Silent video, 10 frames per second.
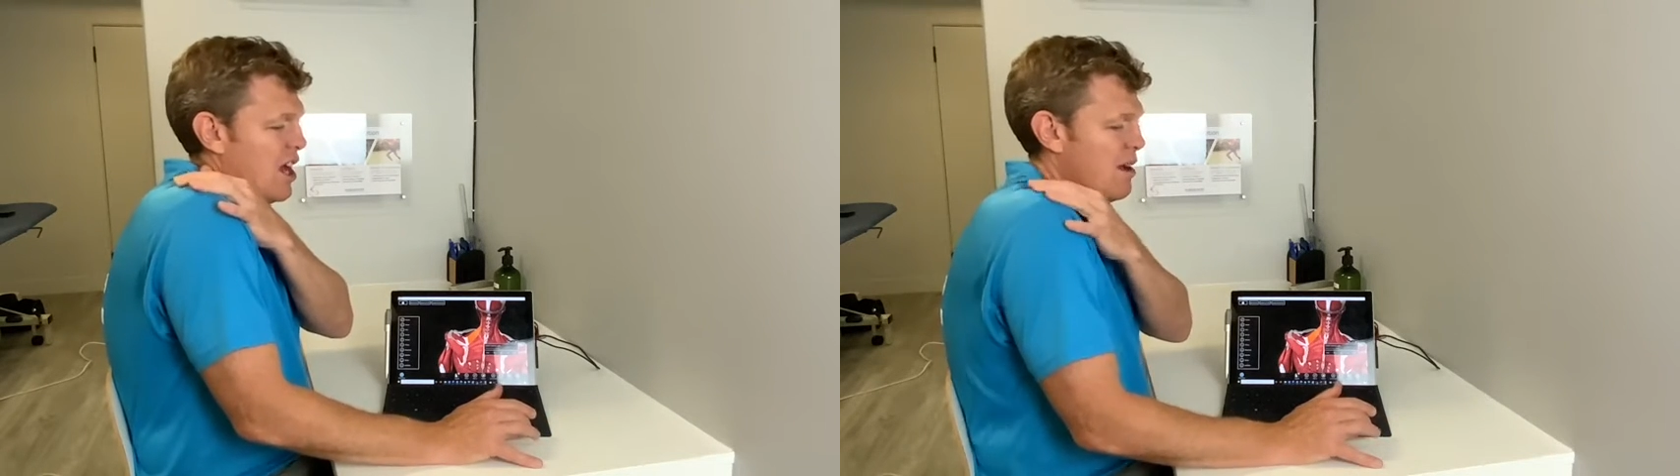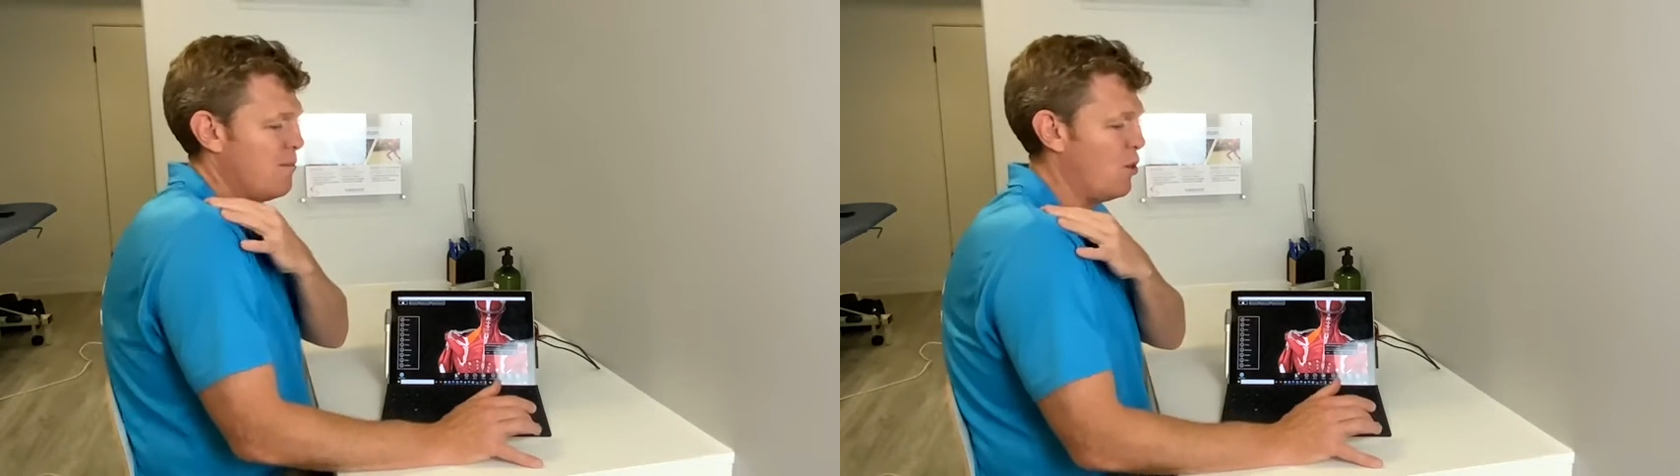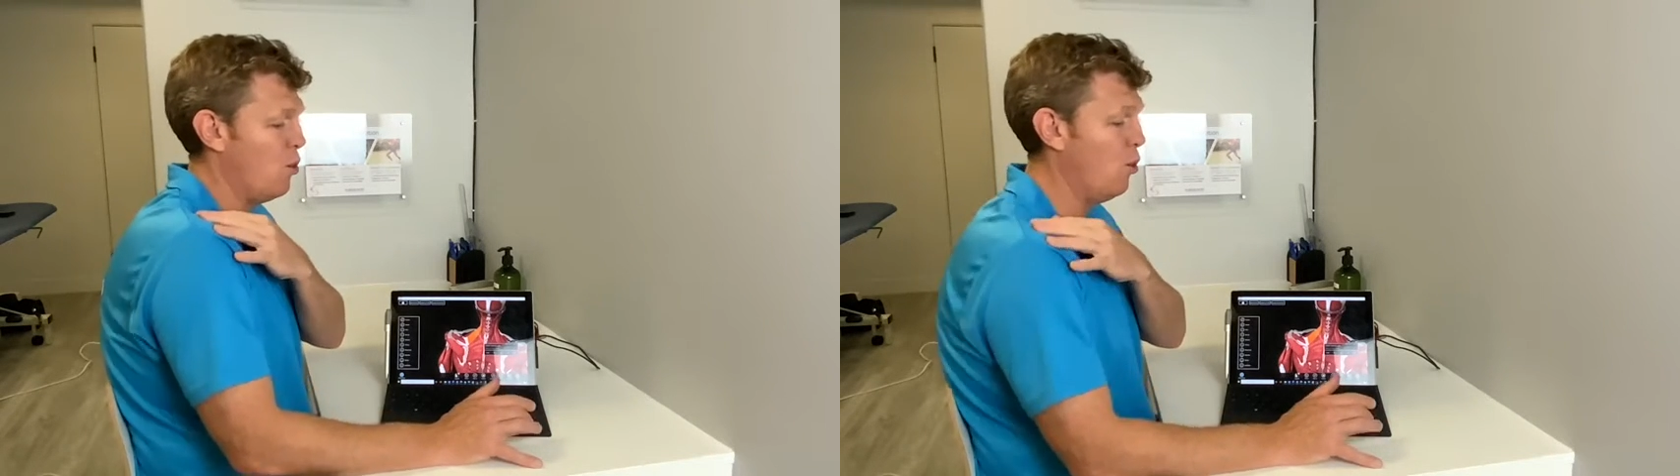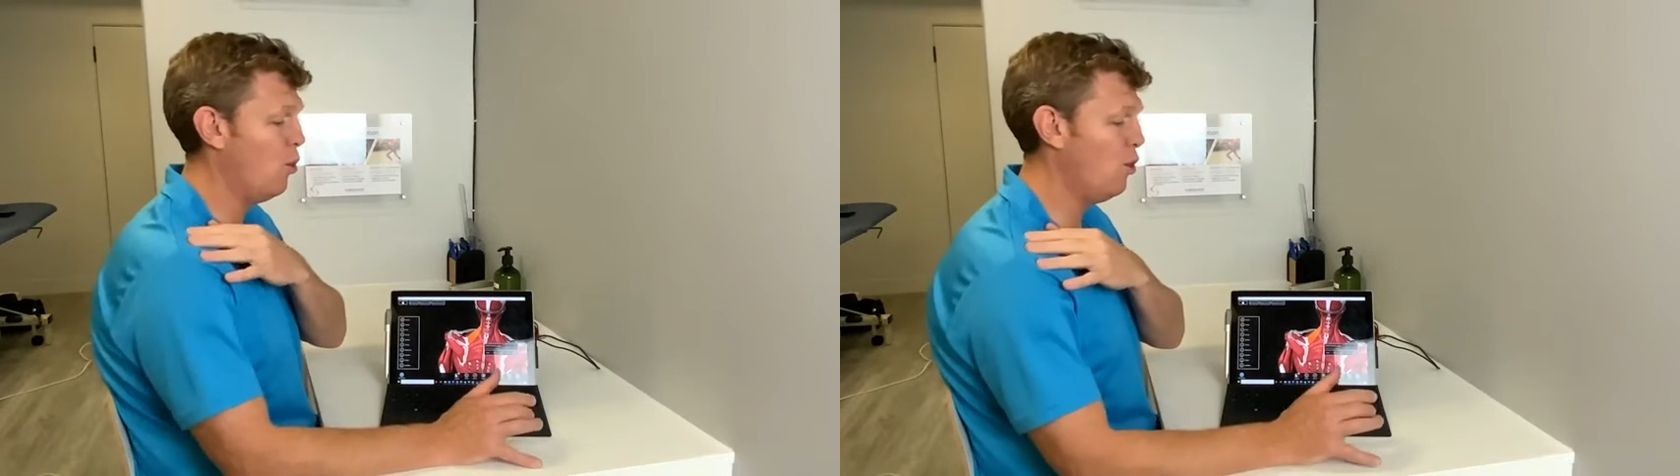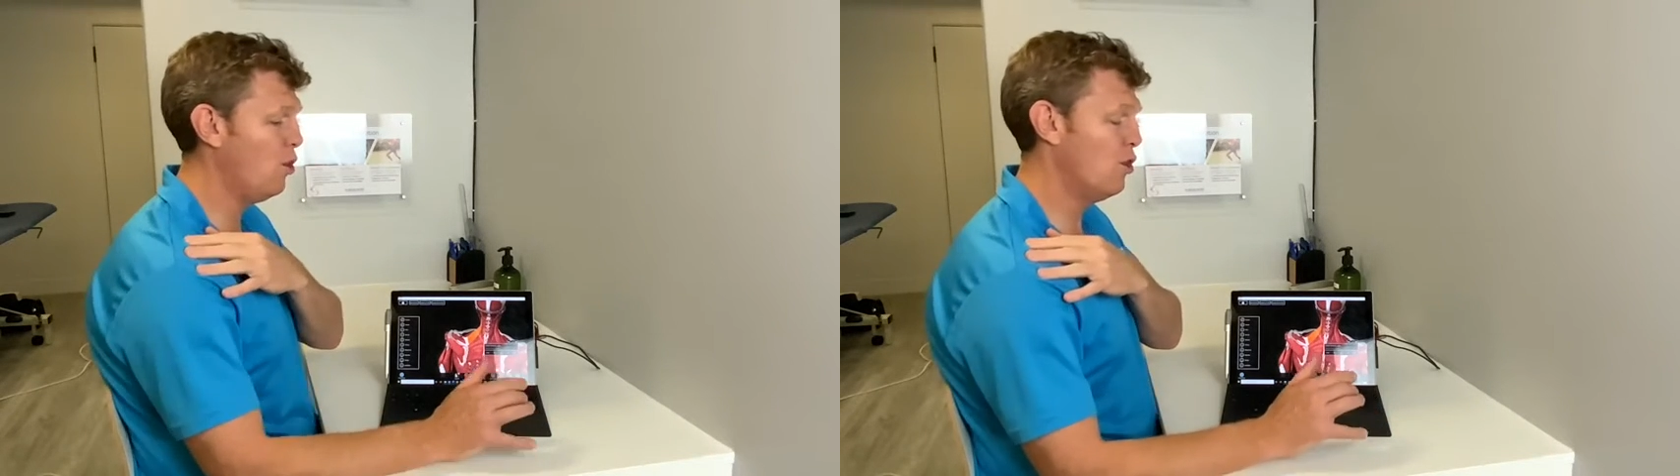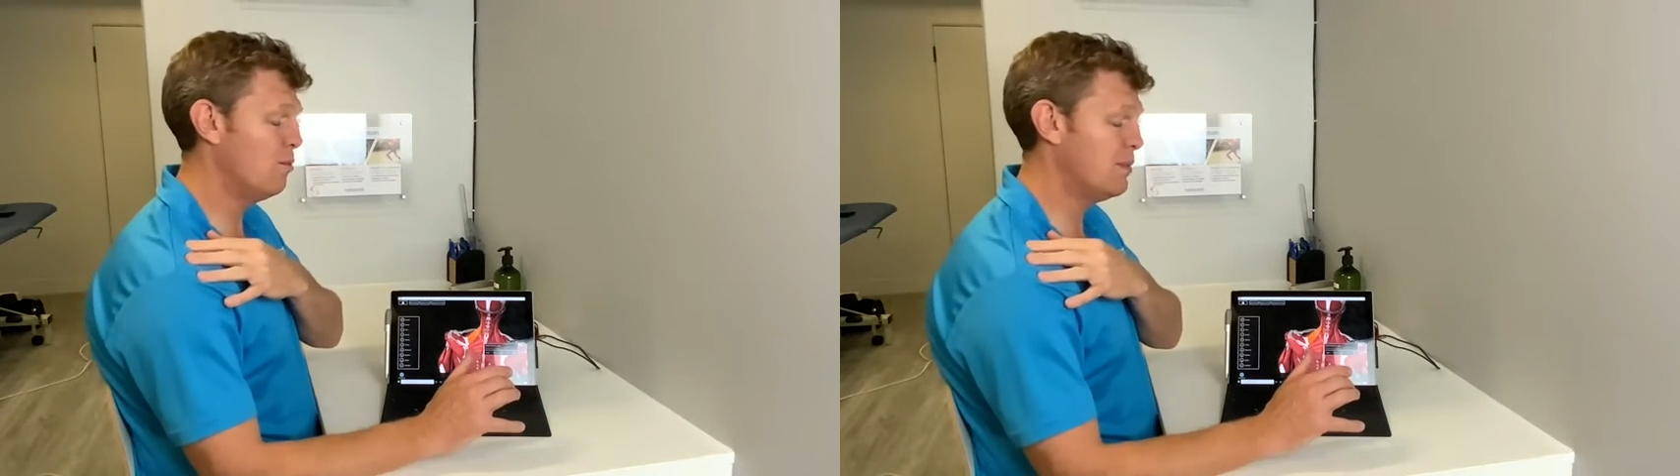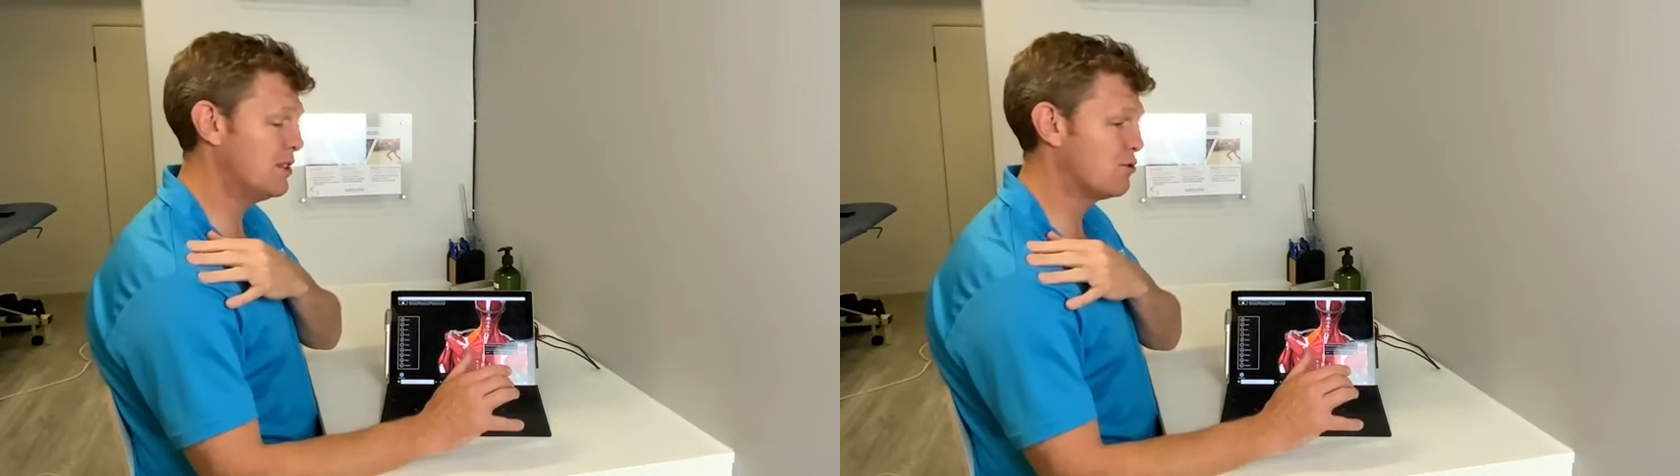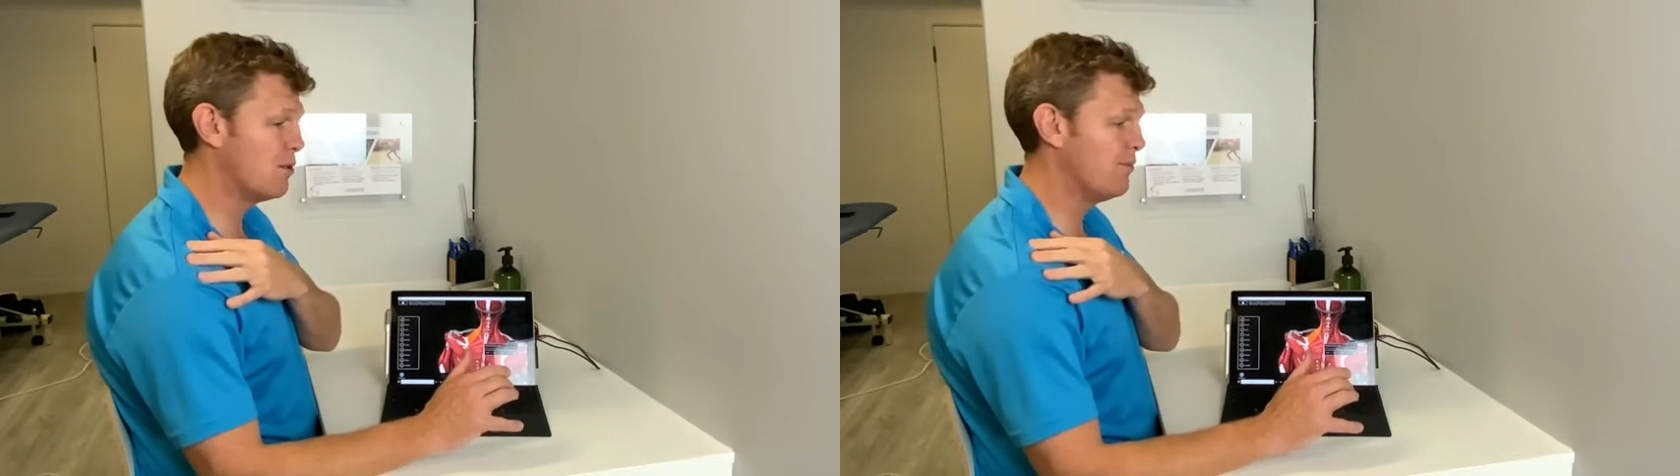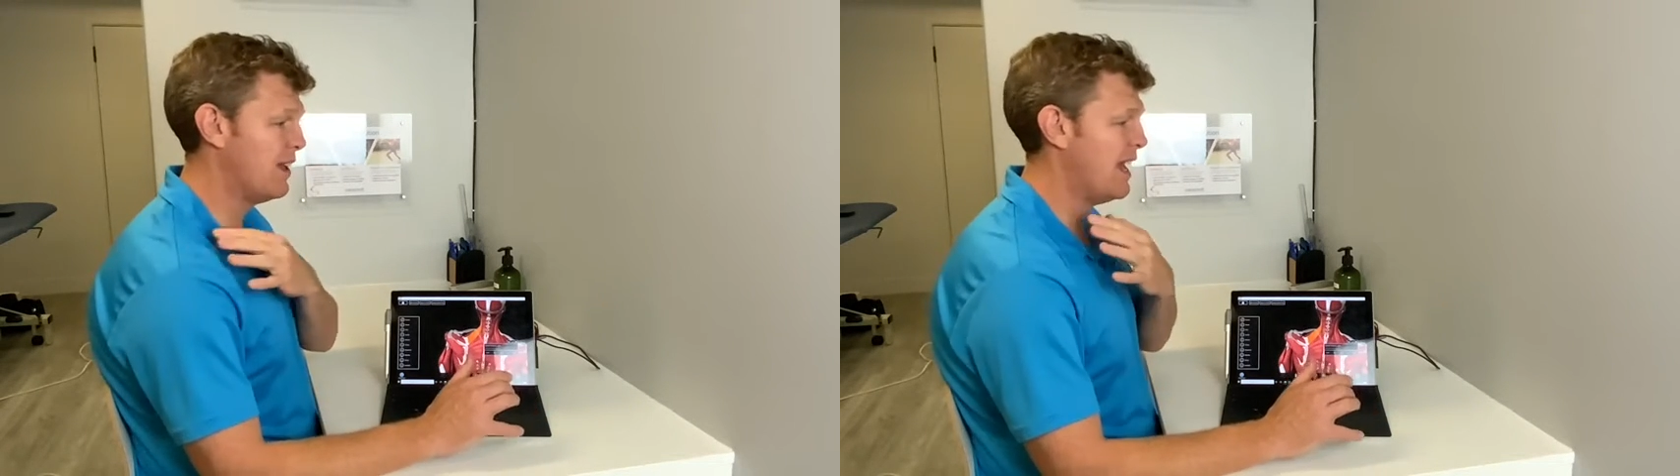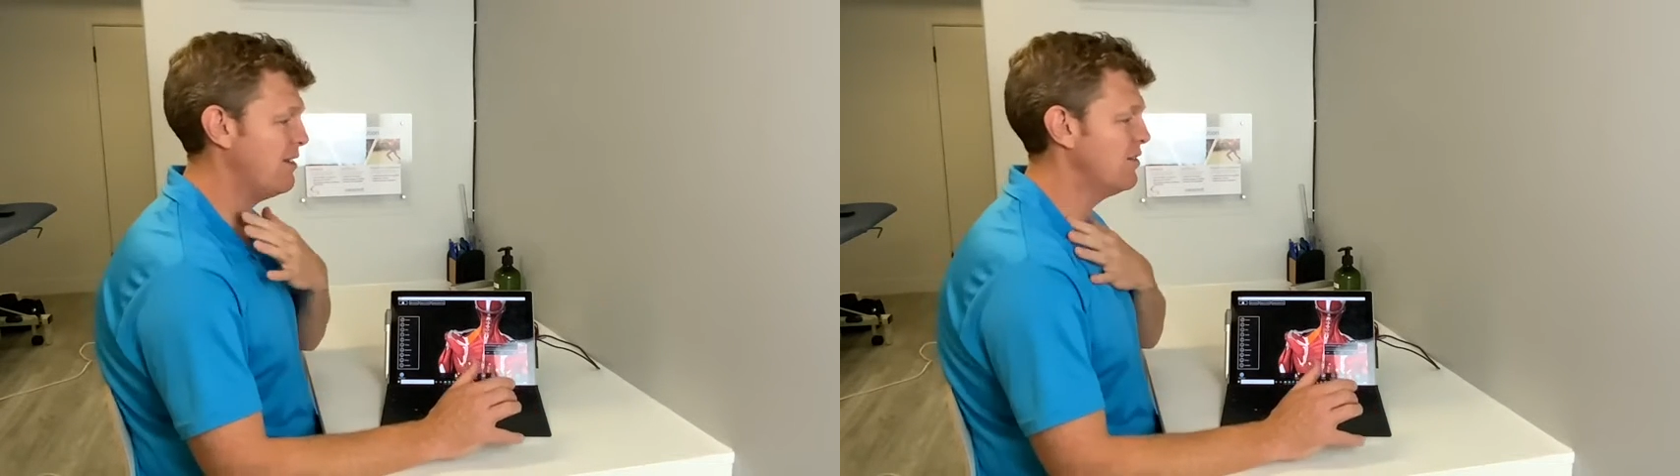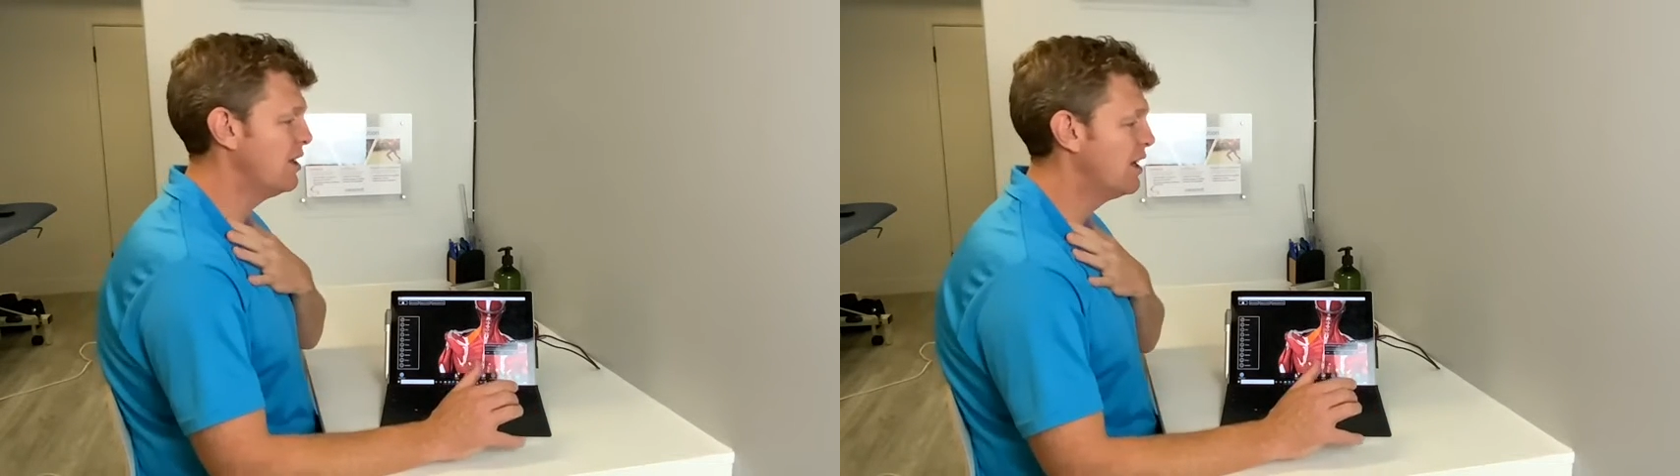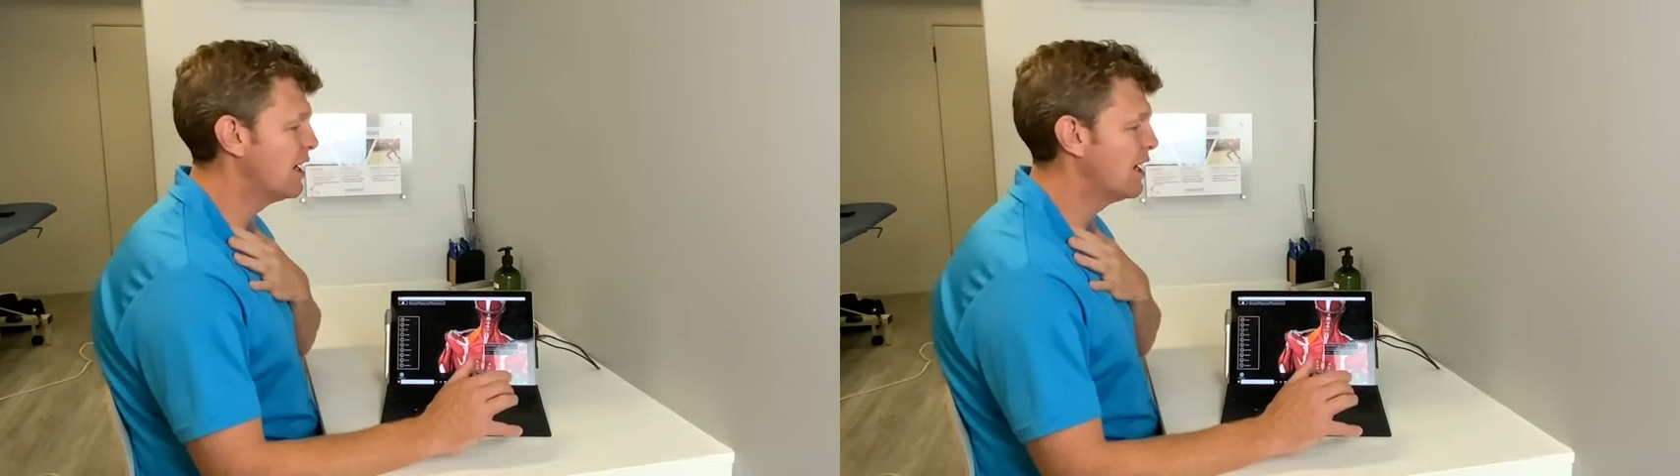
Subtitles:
up or be dropped down,